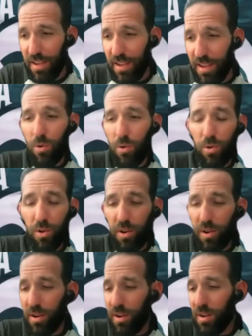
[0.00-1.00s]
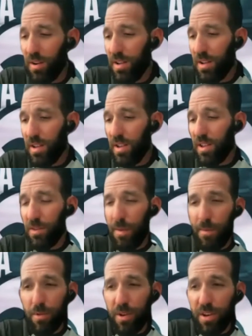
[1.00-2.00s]
Or,
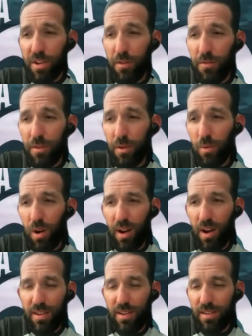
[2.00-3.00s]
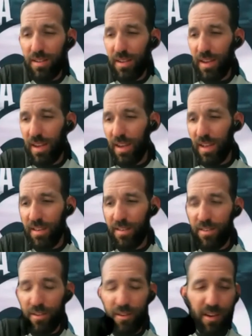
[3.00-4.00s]
maybe we're going to go for a walk,
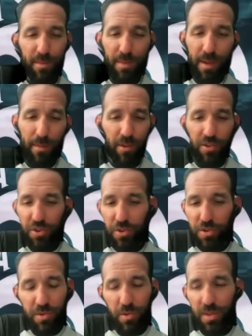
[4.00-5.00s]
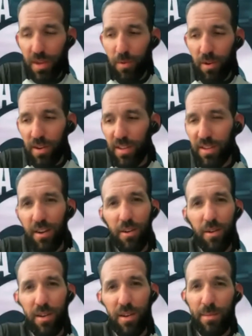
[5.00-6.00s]
and they're going to be able to choose where they want to
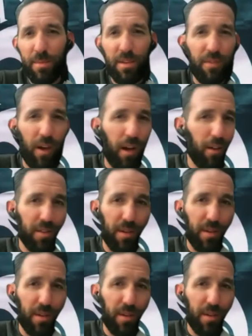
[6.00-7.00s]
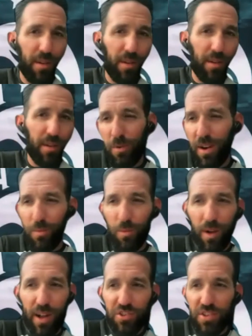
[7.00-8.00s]
go, and I'm going to follow them wherever they want,
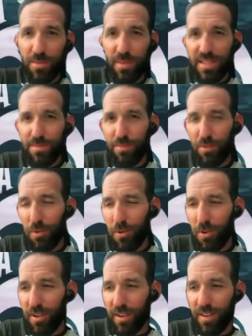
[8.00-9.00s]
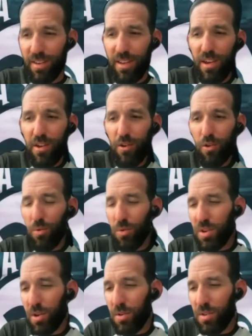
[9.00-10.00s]
watch them explore, or
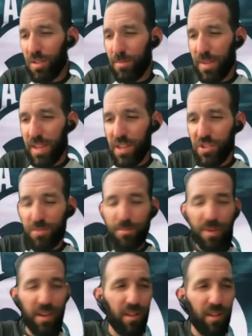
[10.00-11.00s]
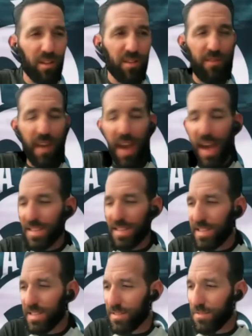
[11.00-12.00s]
we'll go to the beach and be along the
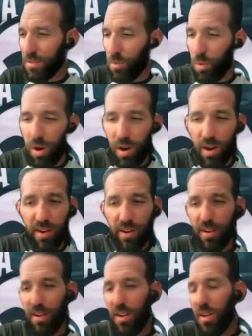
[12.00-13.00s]
vastness of the water.